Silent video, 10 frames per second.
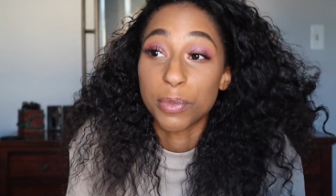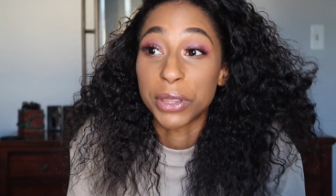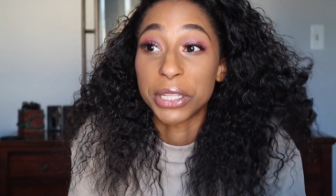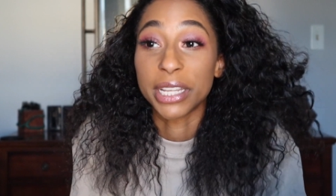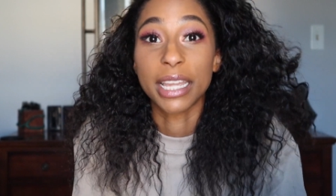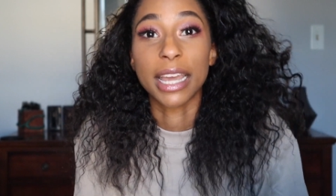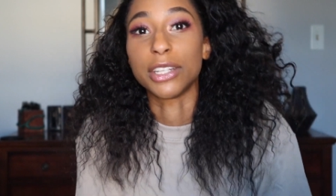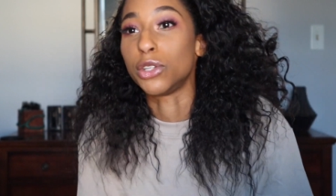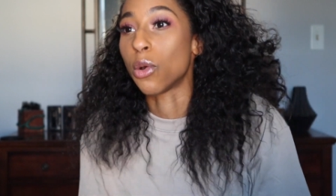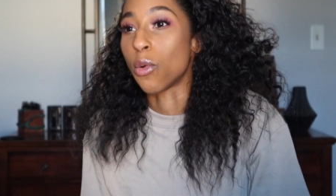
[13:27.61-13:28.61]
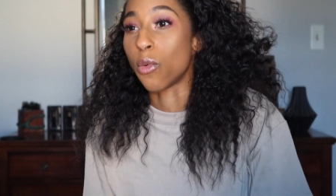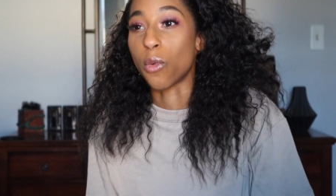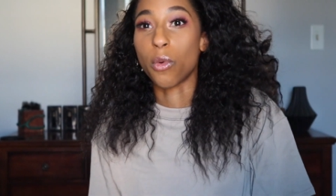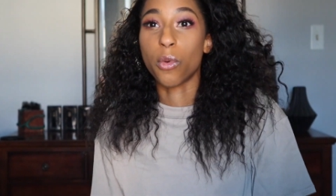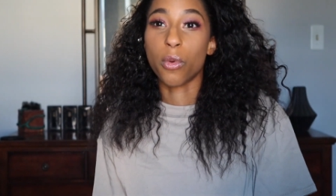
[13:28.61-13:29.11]
But then again, I don't
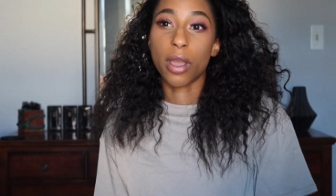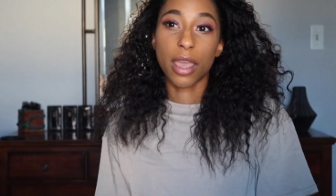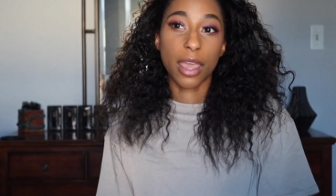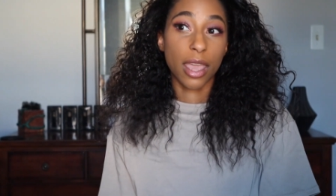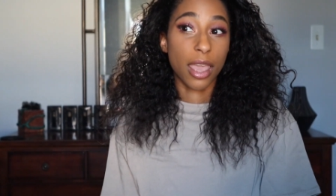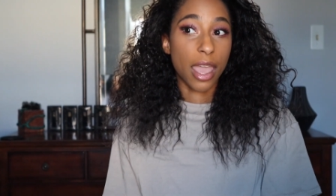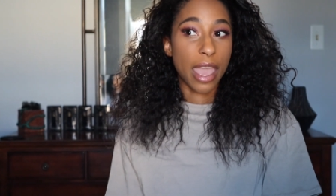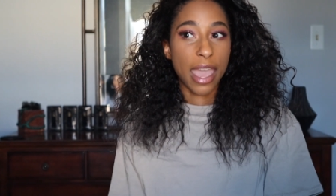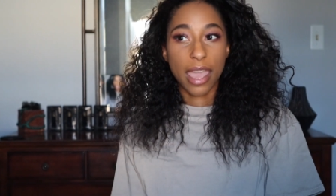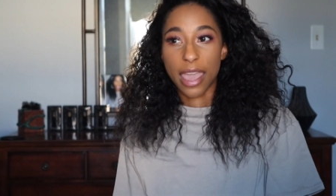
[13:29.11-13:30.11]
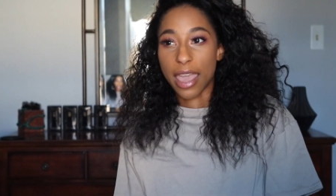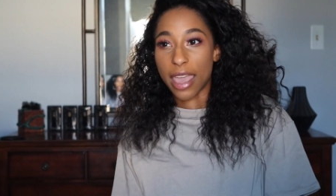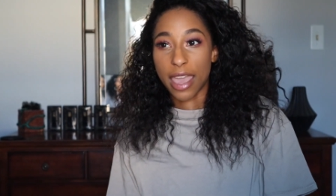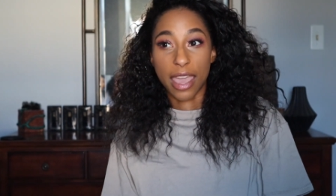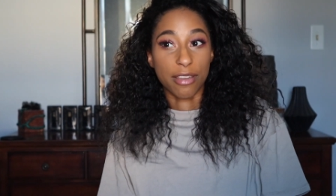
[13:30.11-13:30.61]

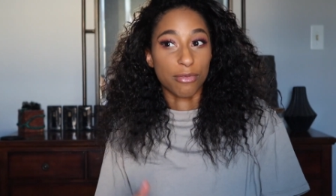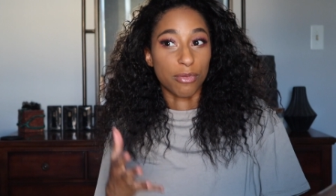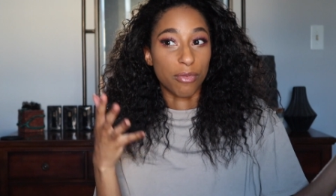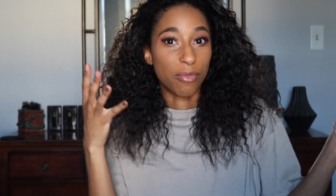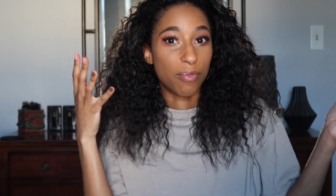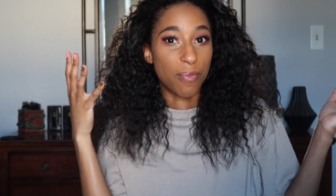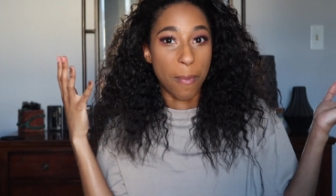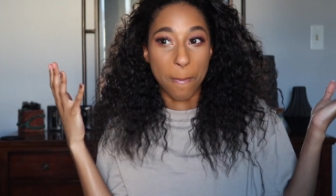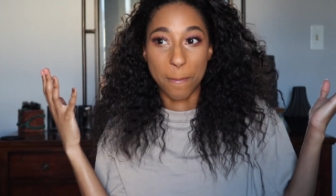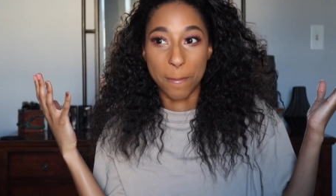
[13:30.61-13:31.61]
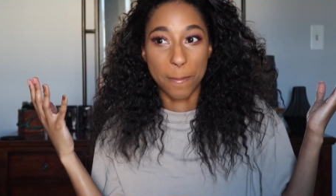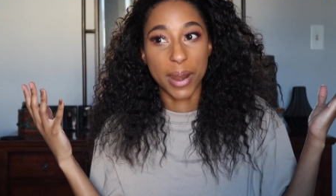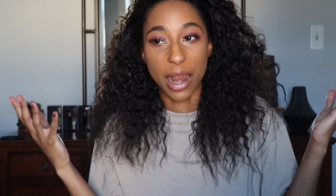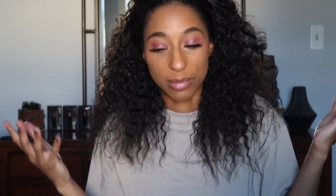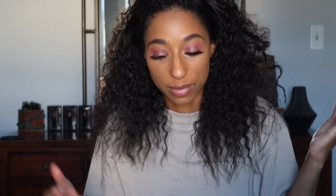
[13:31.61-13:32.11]
have
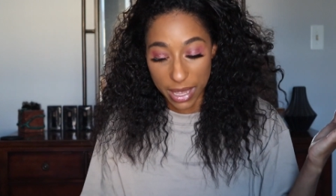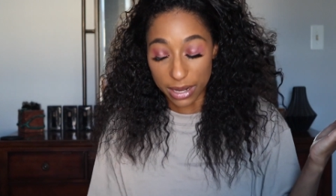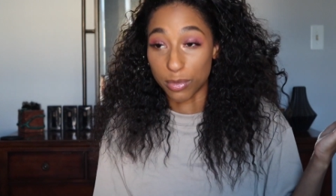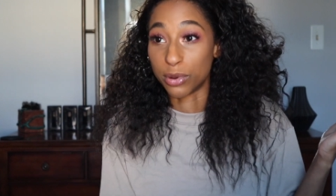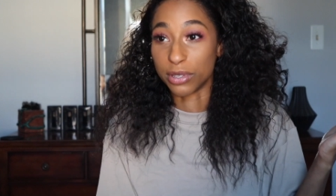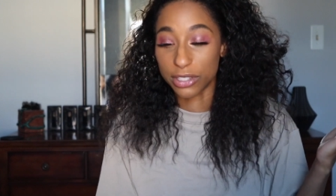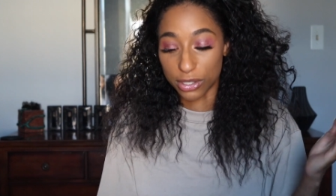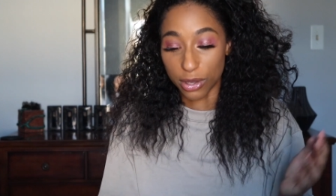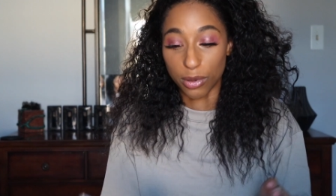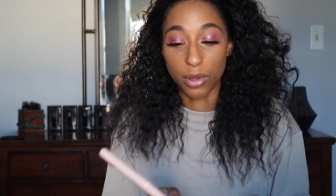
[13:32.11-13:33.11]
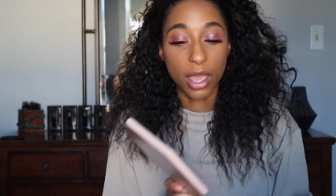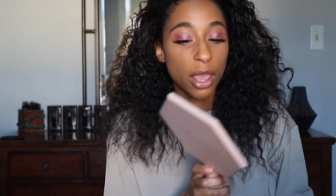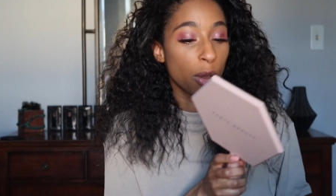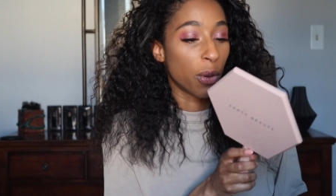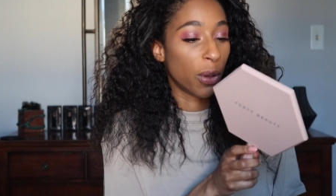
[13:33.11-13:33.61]
problematic pores. So
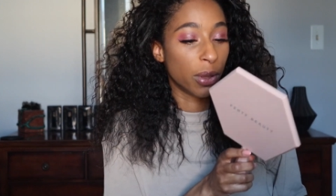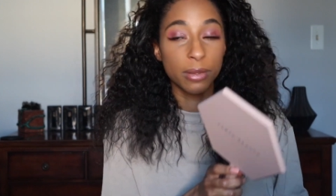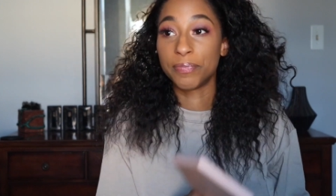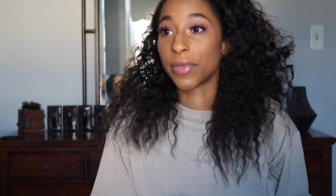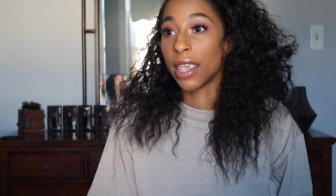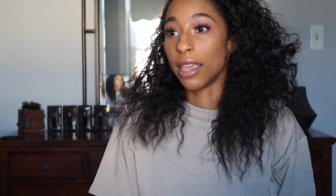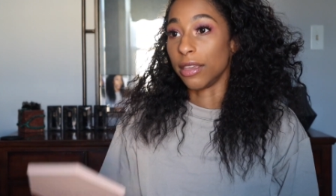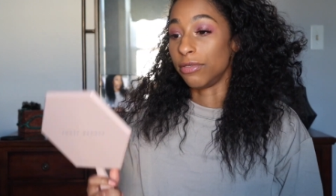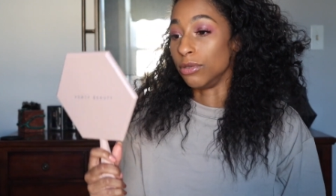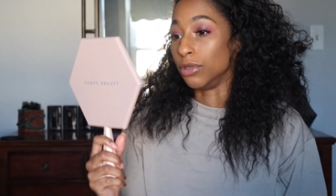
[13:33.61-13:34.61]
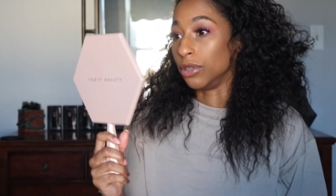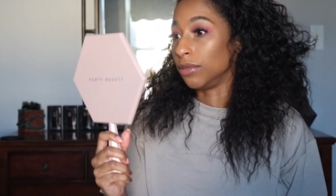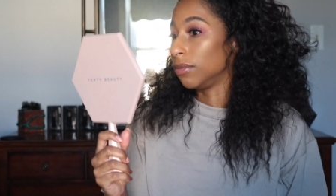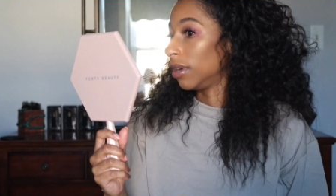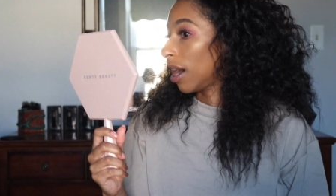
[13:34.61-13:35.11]
if you
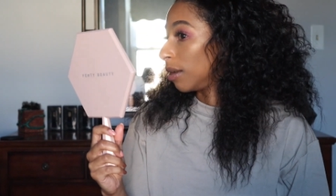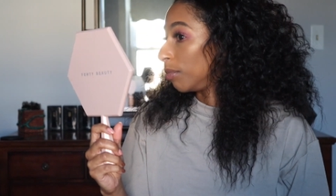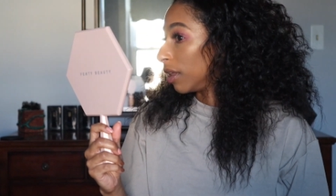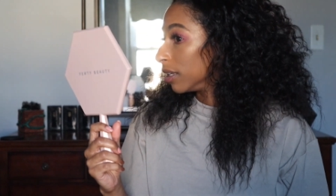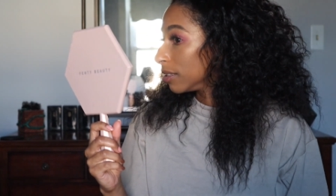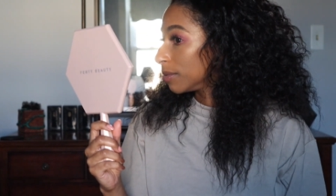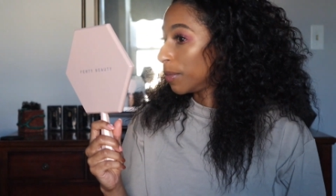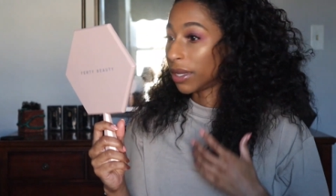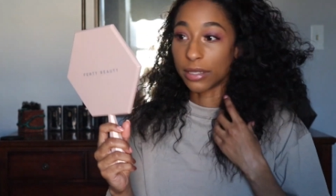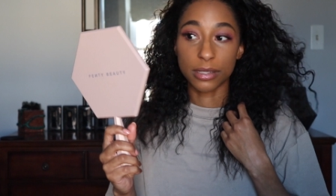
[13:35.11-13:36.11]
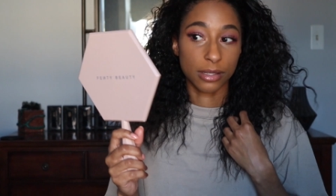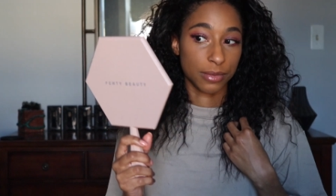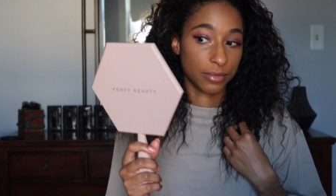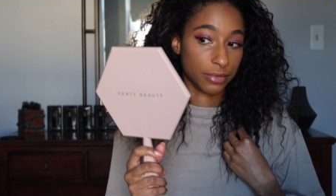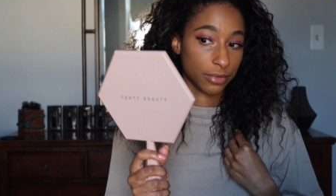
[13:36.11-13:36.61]
do, God bless. But
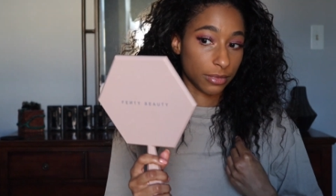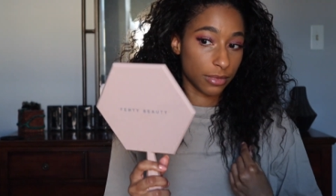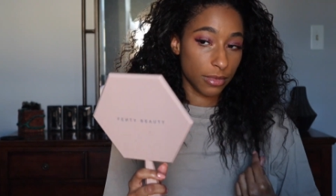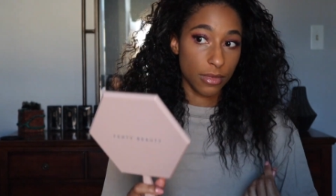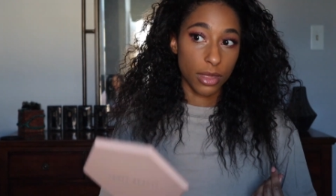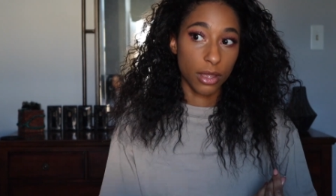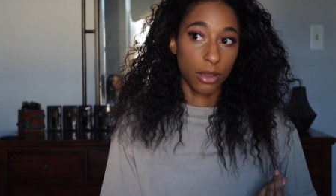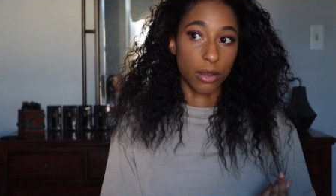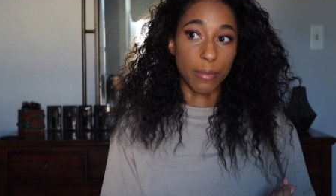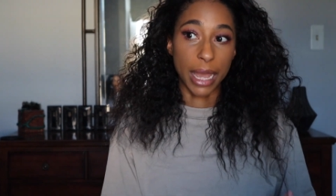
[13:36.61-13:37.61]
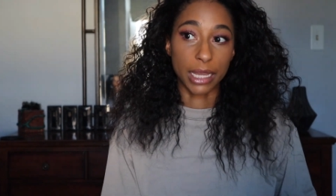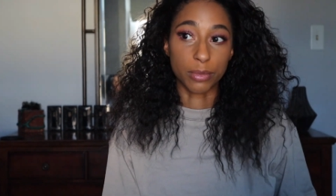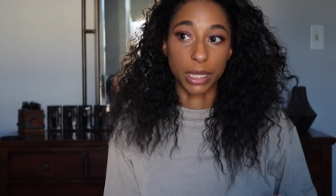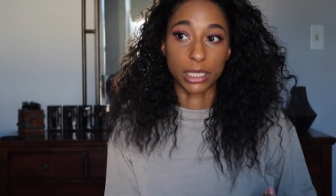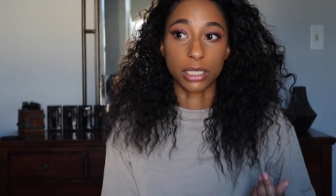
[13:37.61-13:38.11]
on my
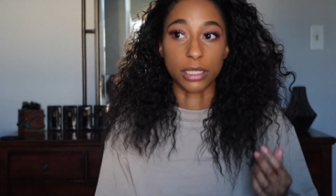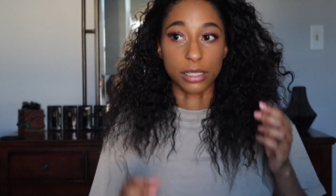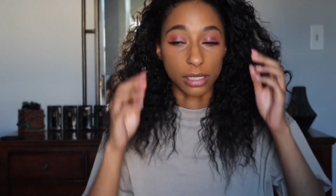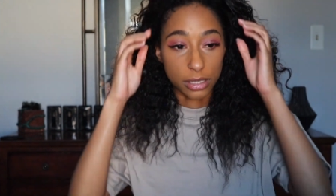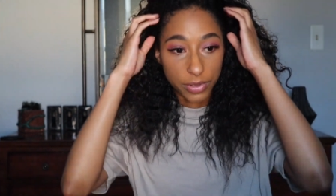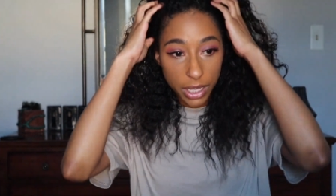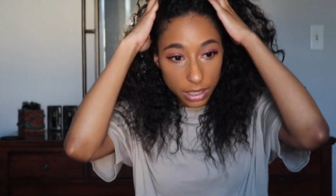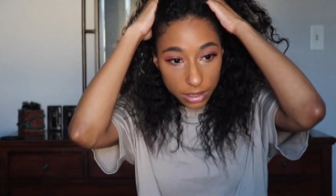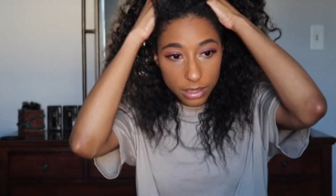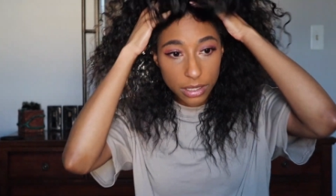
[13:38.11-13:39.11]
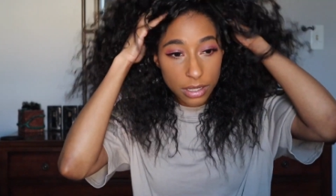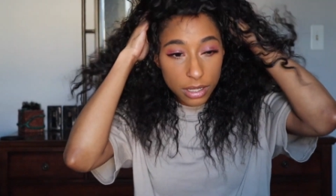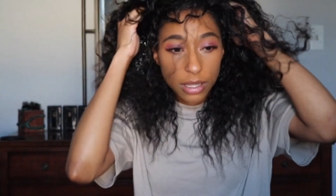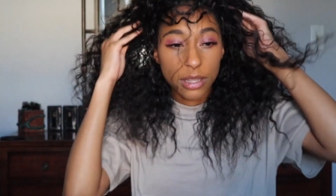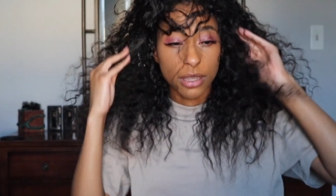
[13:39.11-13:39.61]
complexion, this looks fine.
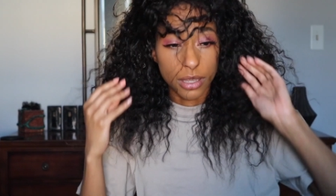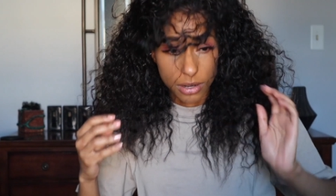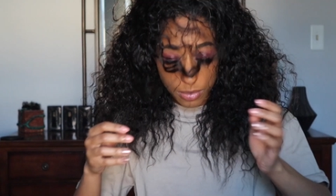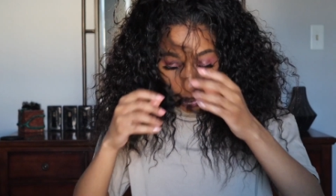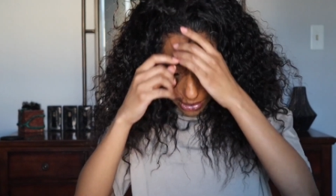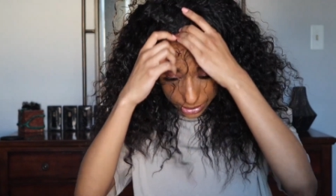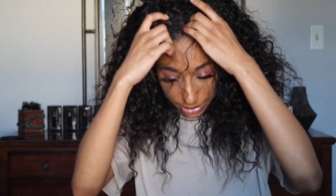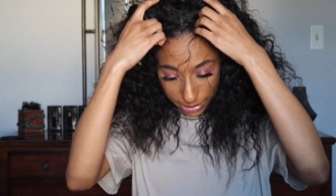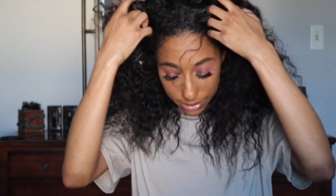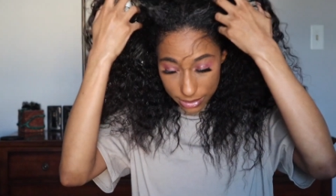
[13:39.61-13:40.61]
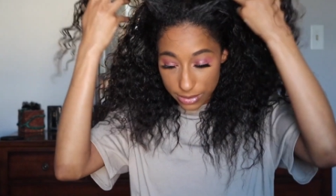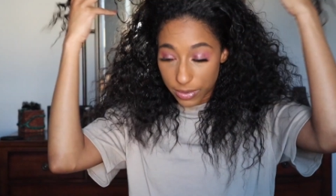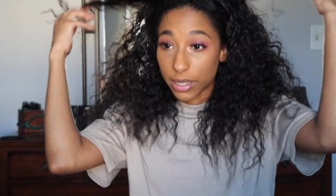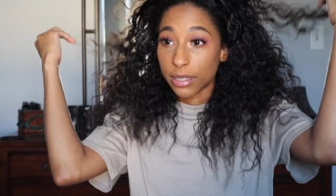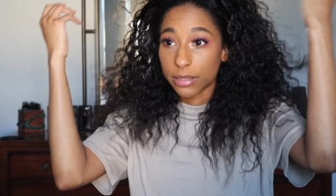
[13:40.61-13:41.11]
And on my skin, it looks
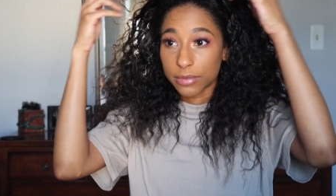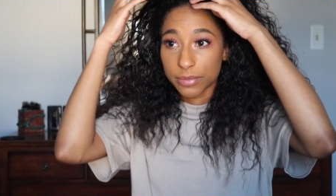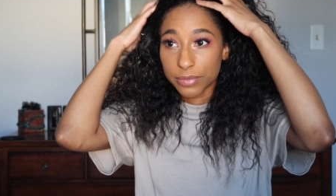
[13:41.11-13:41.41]
fine.